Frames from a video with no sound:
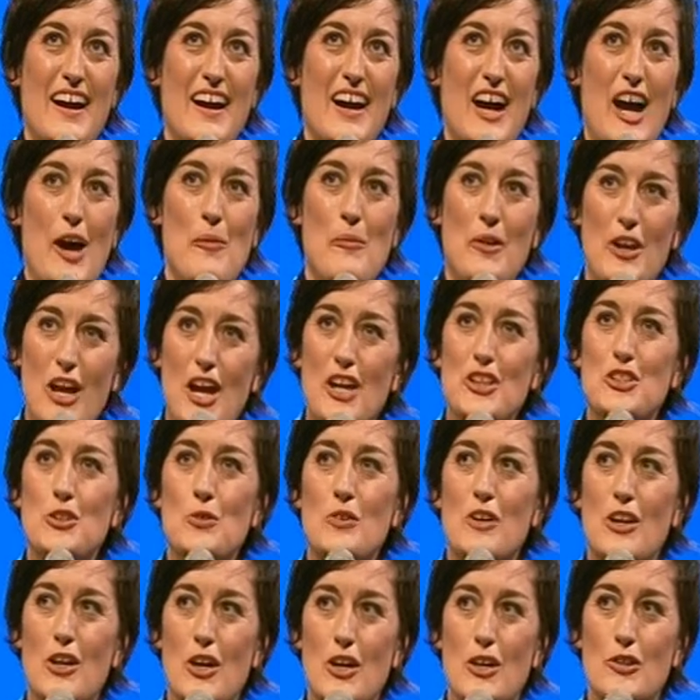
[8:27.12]
I mean, I do
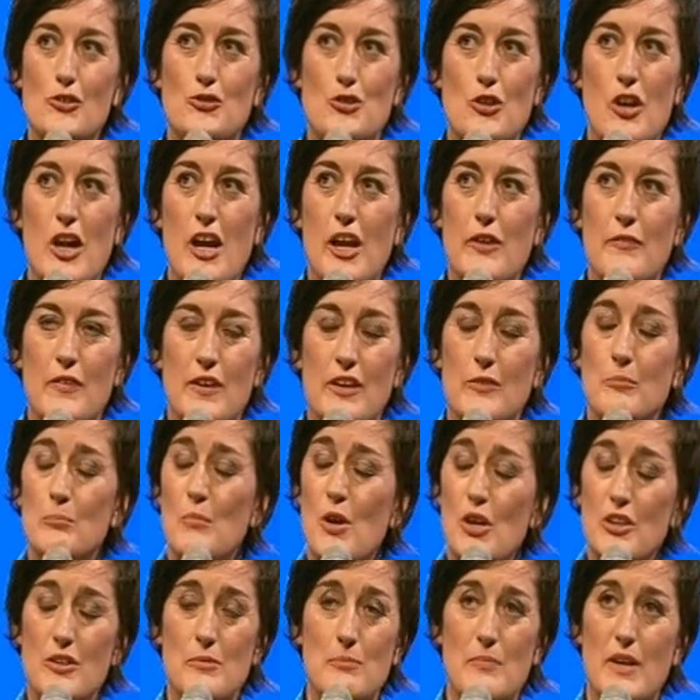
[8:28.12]
a lot of driving and
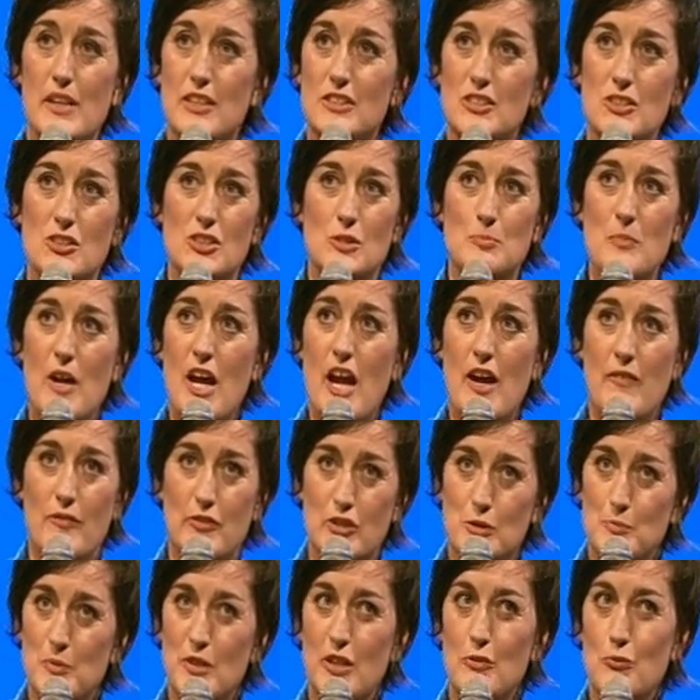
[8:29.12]
modern medicine's
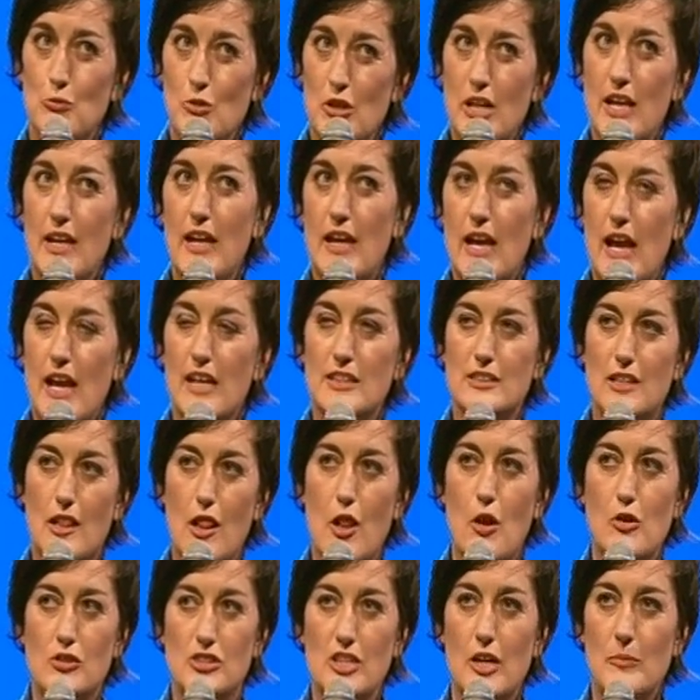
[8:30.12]
marvellous, but it really has
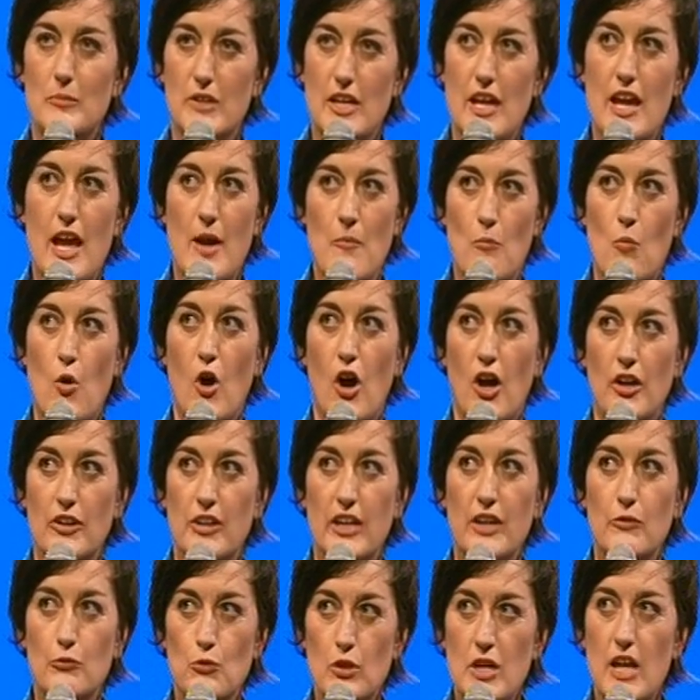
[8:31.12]
clogged up the M1.
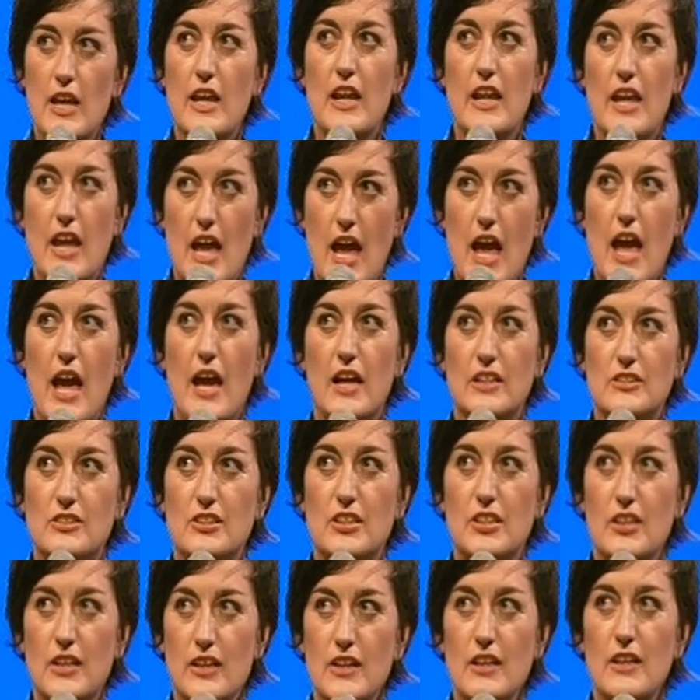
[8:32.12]
It really has.
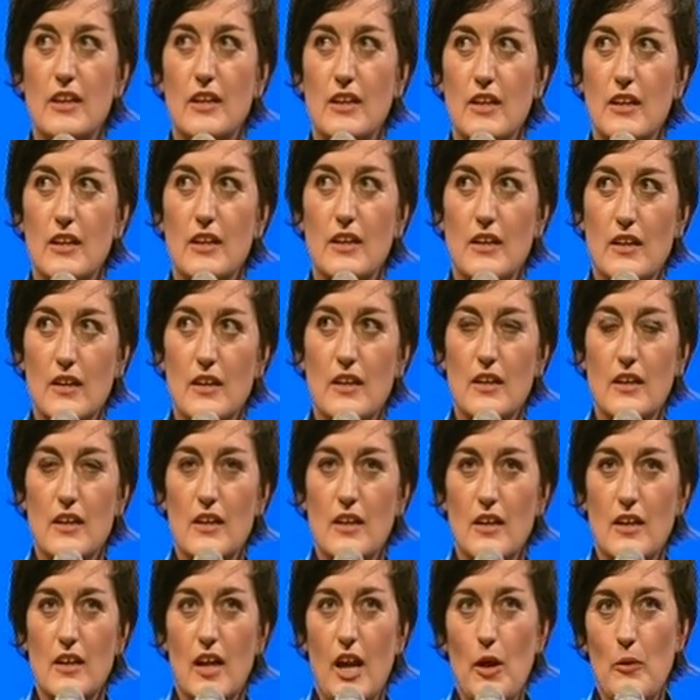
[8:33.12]

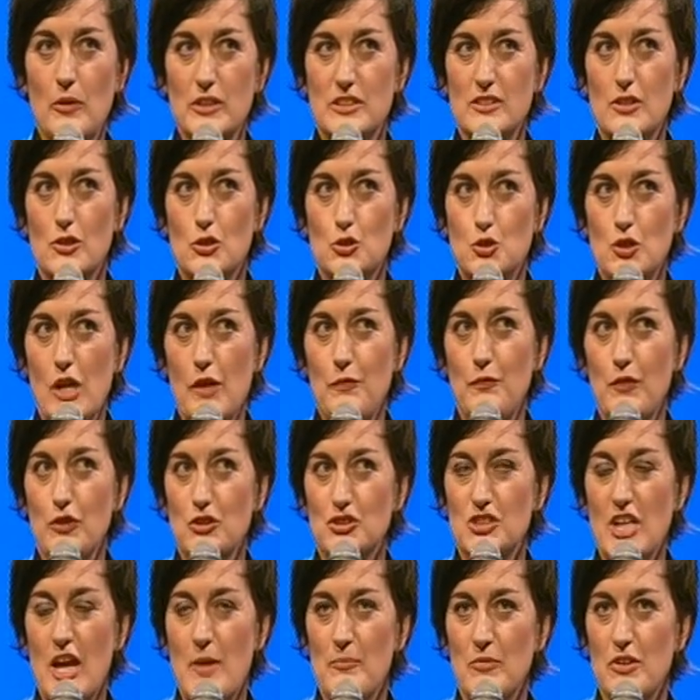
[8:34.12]
I was in a traffic
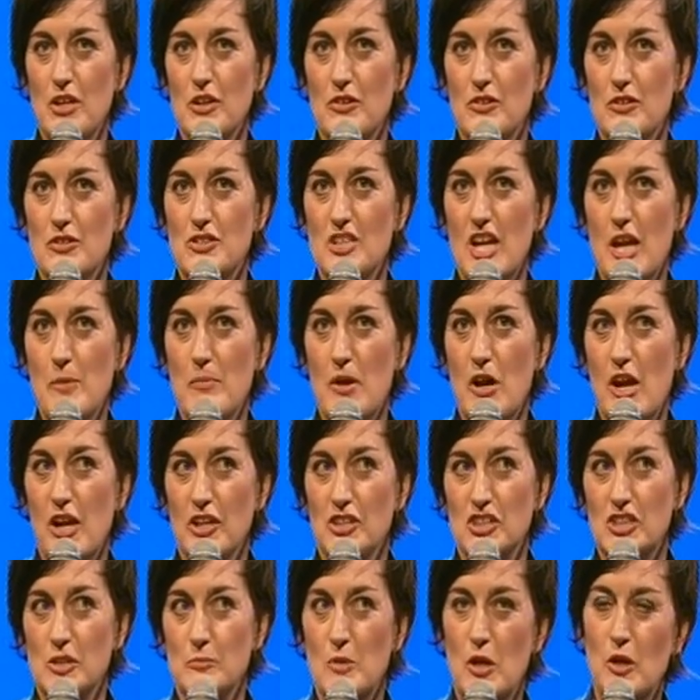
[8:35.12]
jam the other day
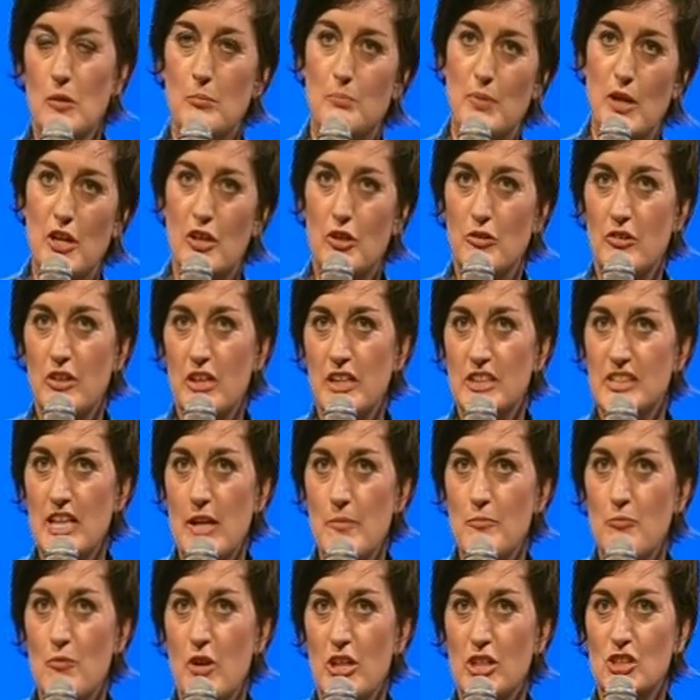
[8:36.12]
behind some old bugger in his
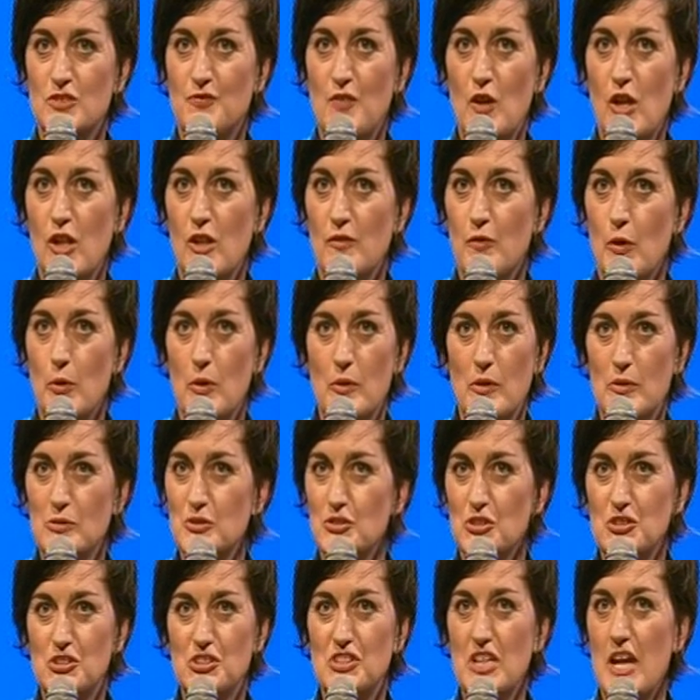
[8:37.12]
M-Reg Volvo, and I
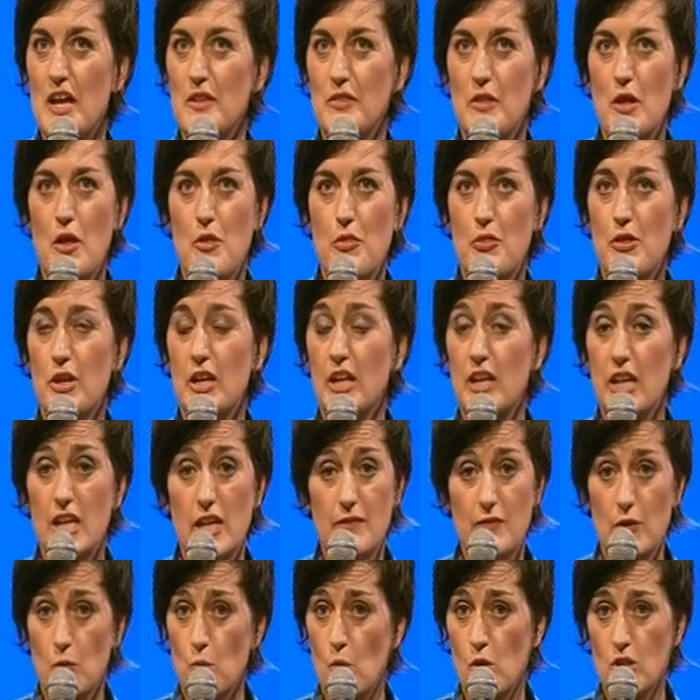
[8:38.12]
just sat there thinking,
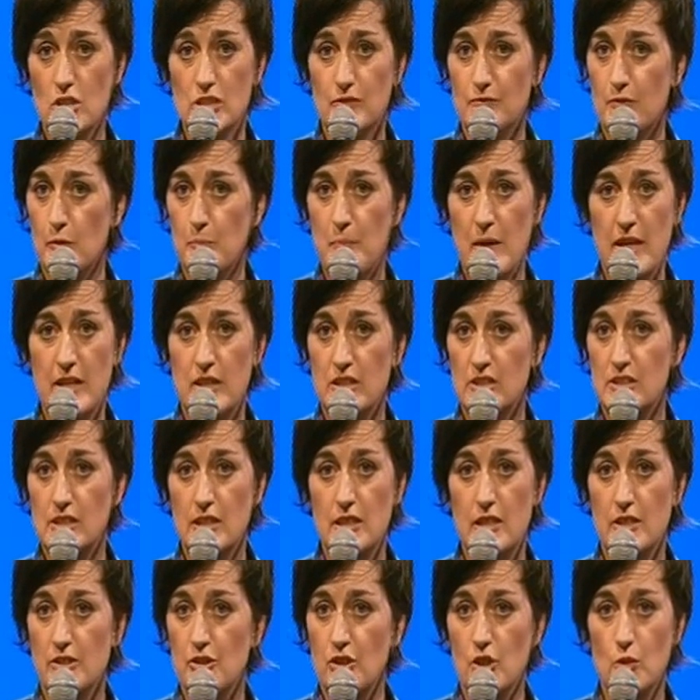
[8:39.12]
if it wasn't for
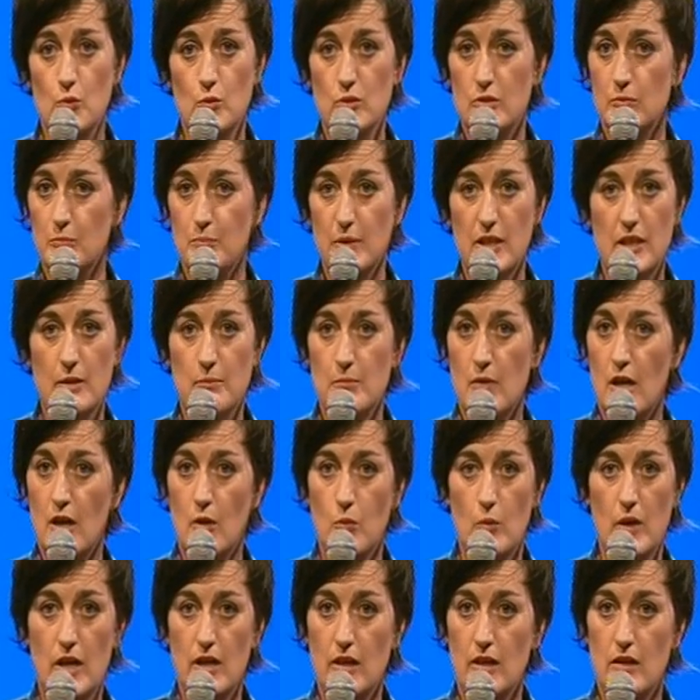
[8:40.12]
penicillin, you wouldn't be in my
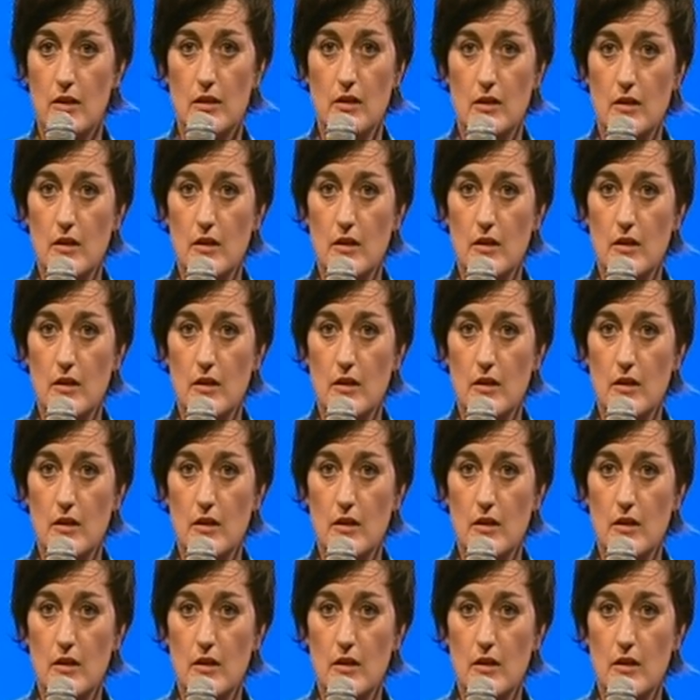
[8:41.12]
way.